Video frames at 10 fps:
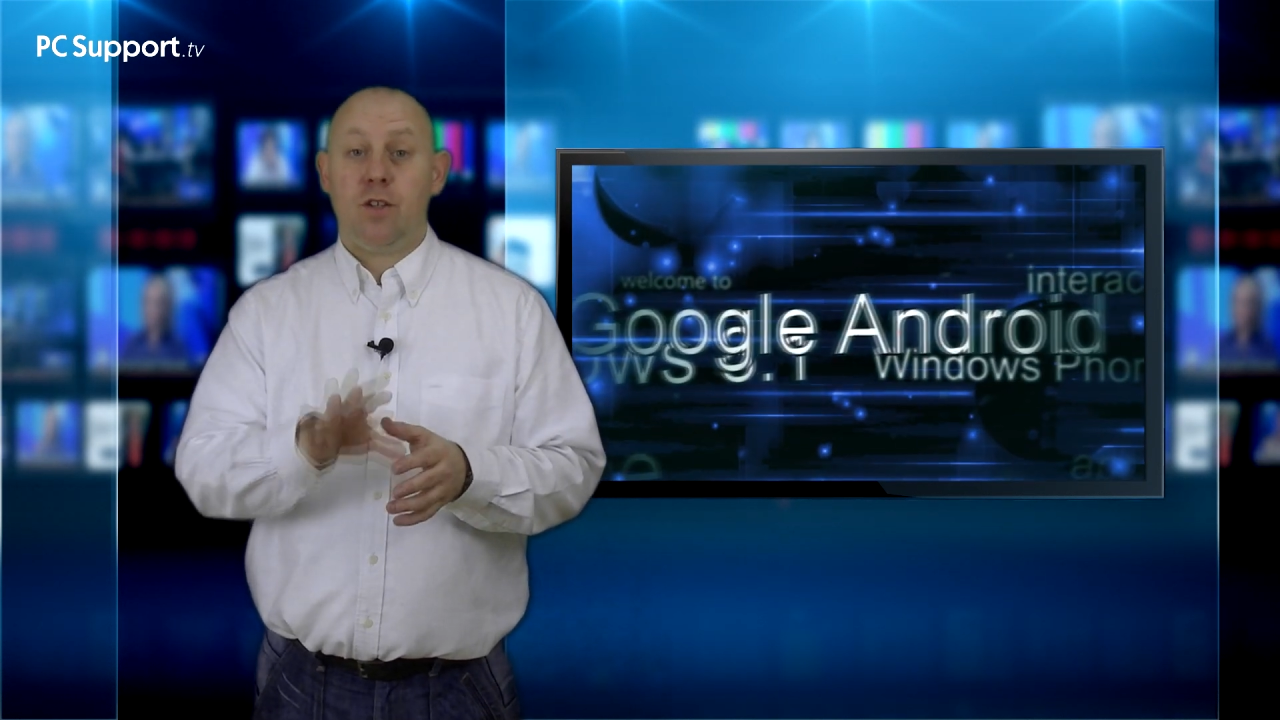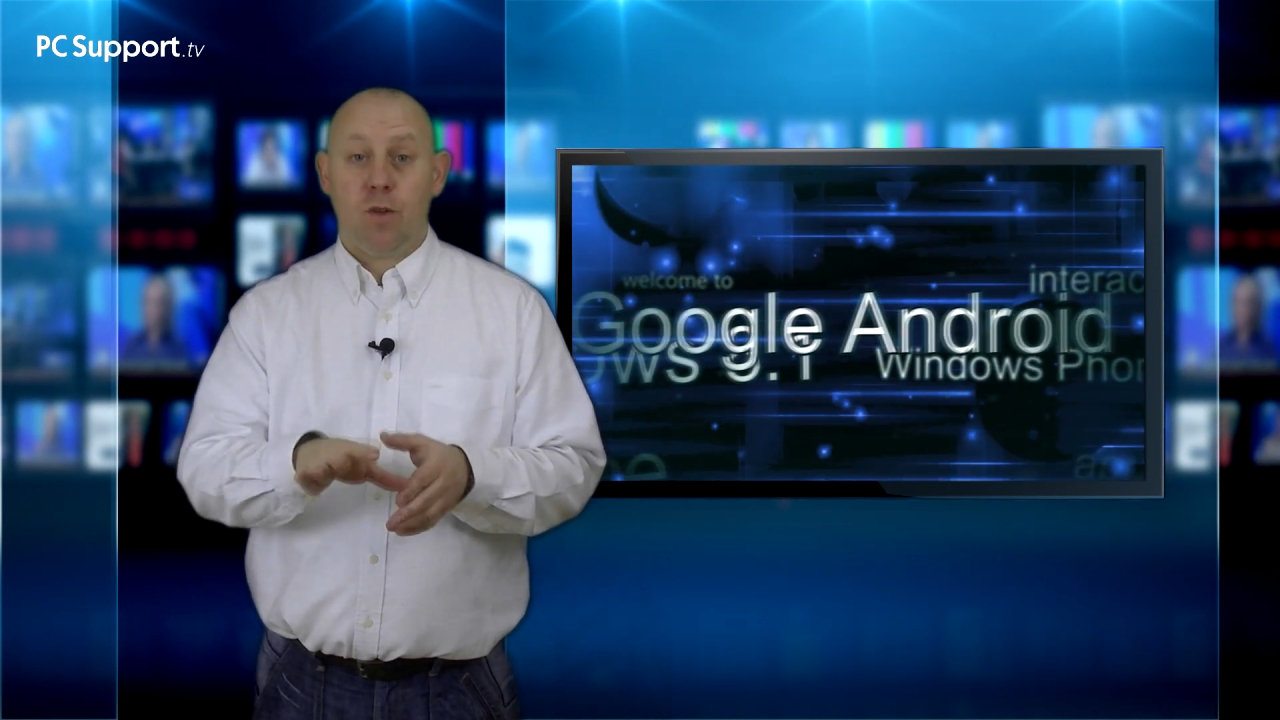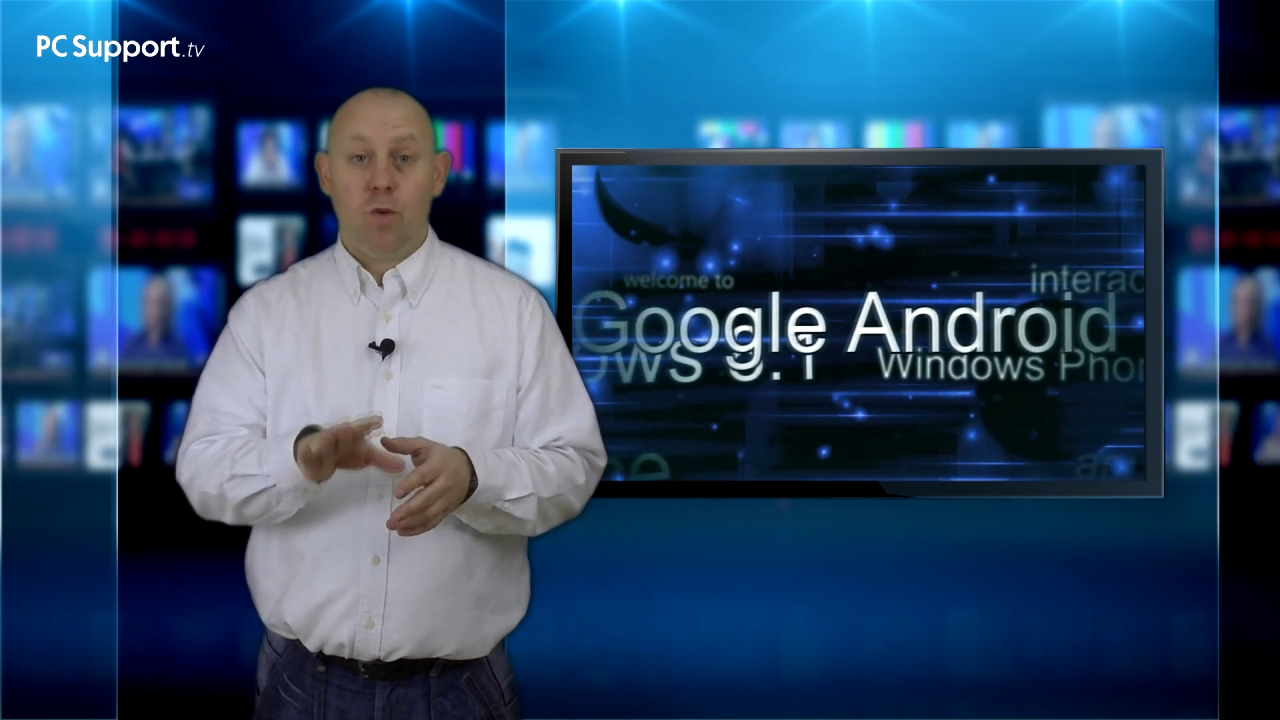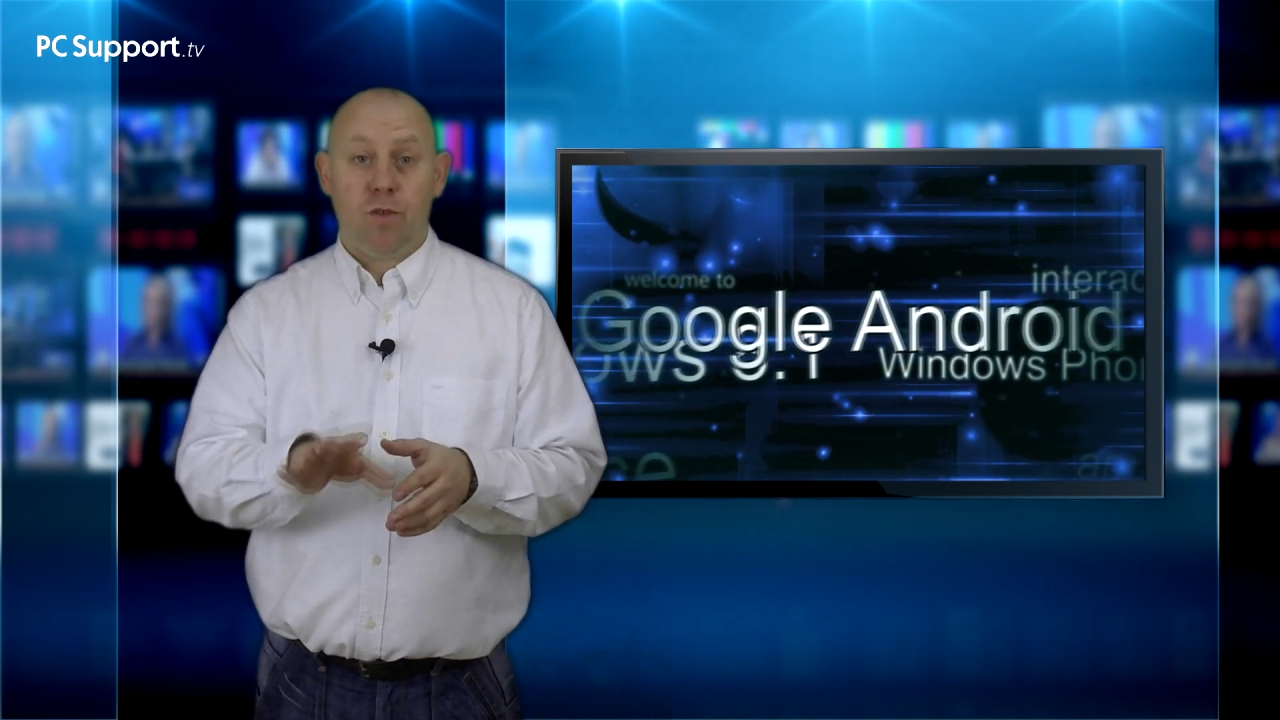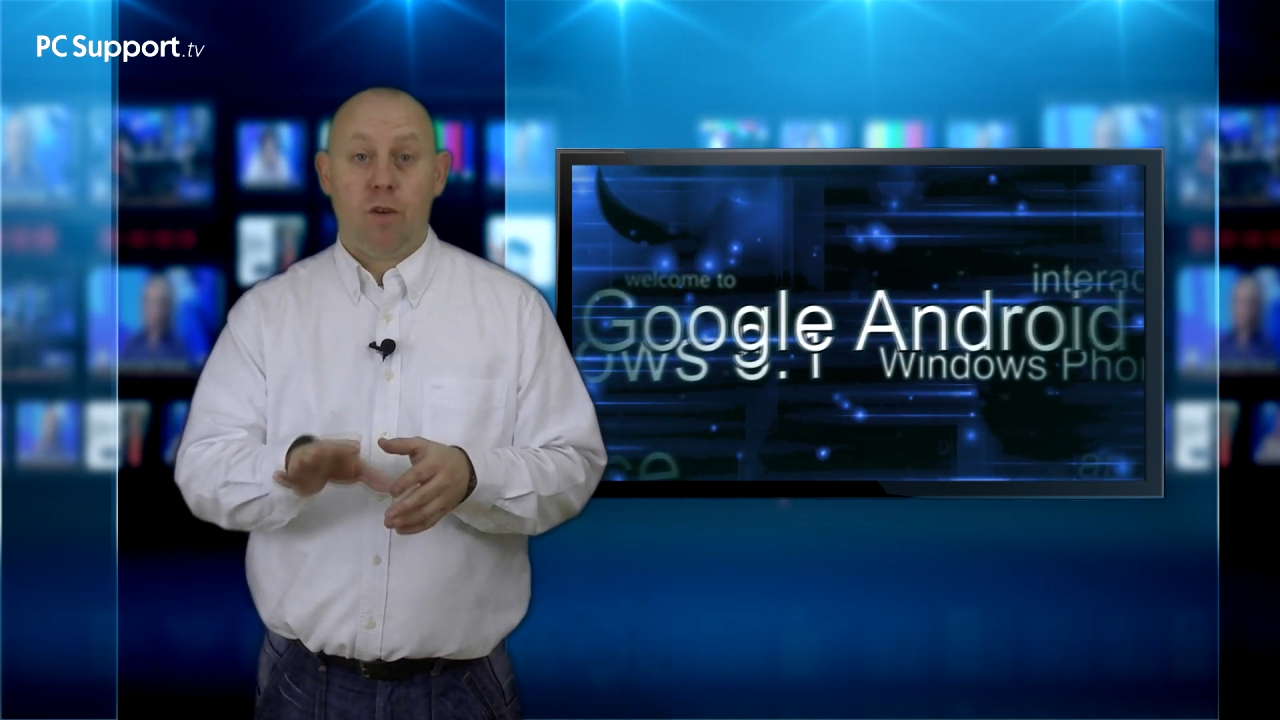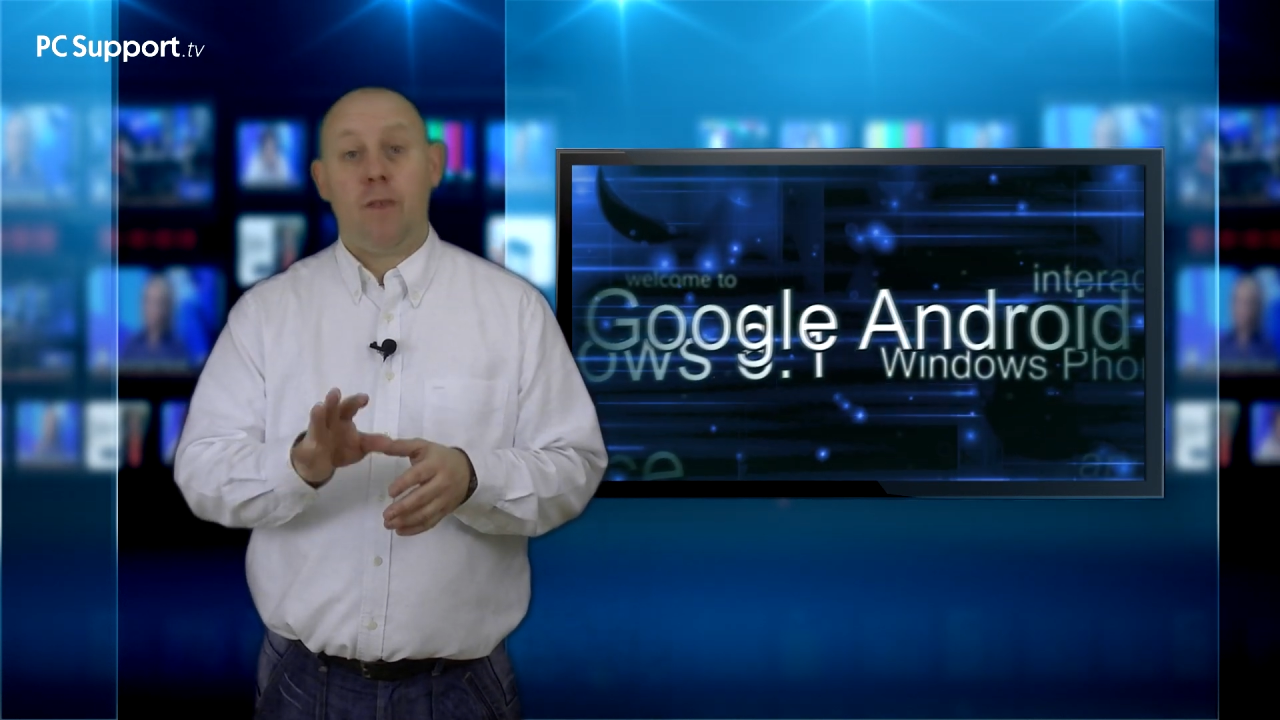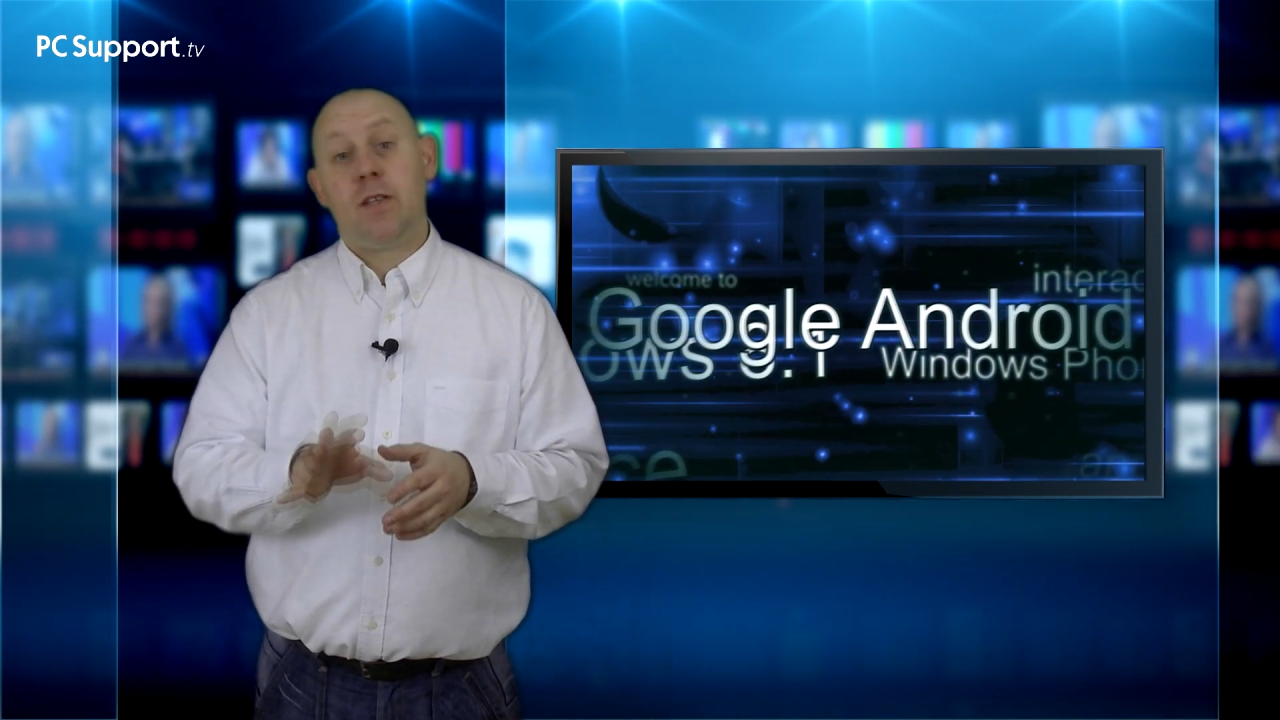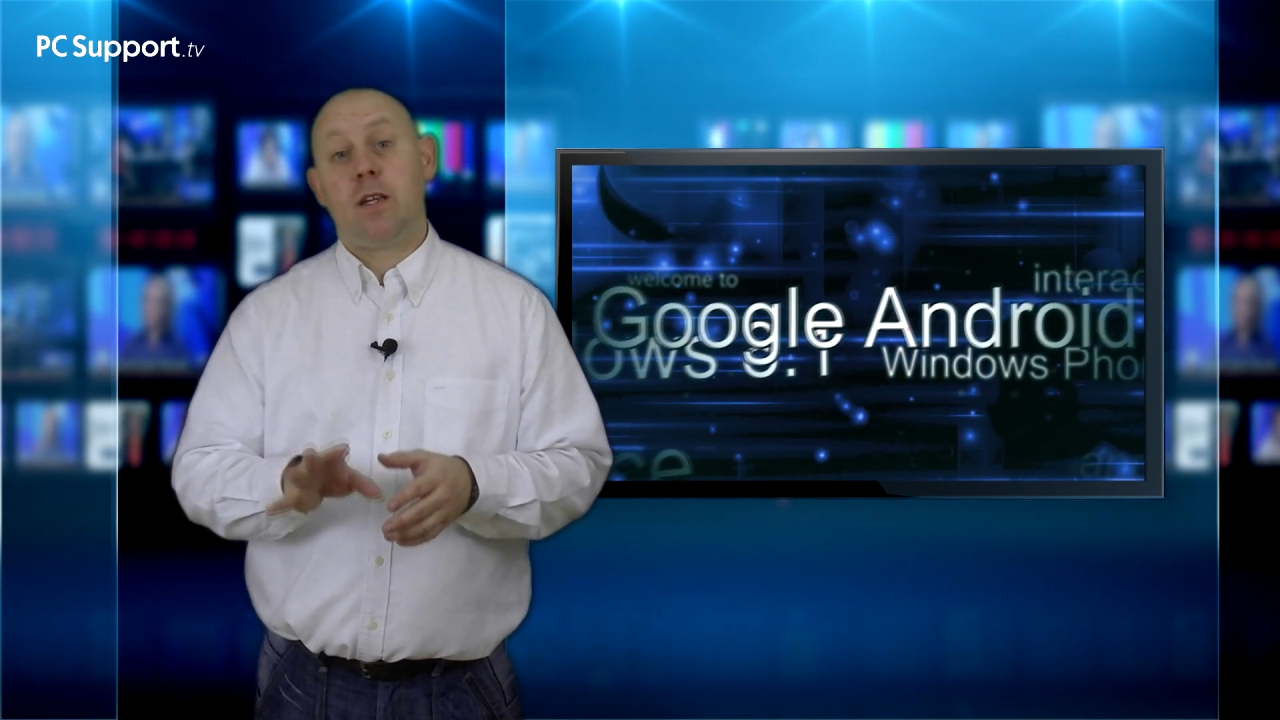install the drivers